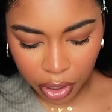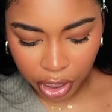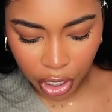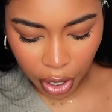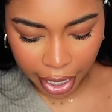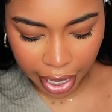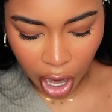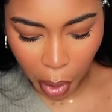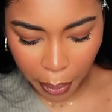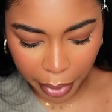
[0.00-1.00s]
So y'all can
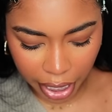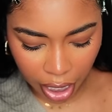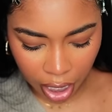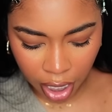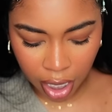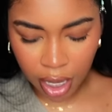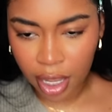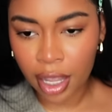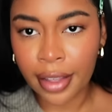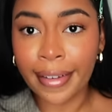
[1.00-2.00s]
help me
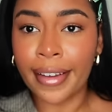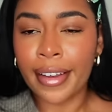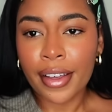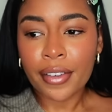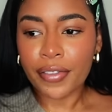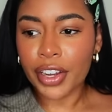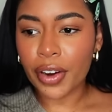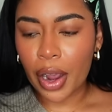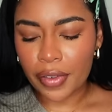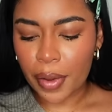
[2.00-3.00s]

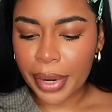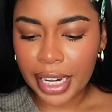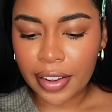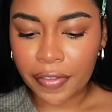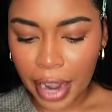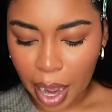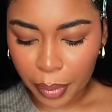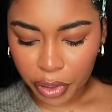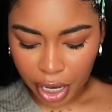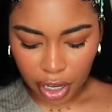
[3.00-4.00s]
figure out if I'm getting the vibe
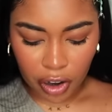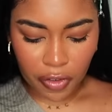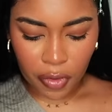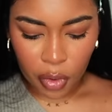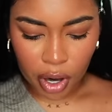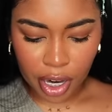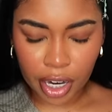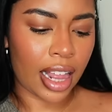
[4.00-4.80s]
I'm trying to go for.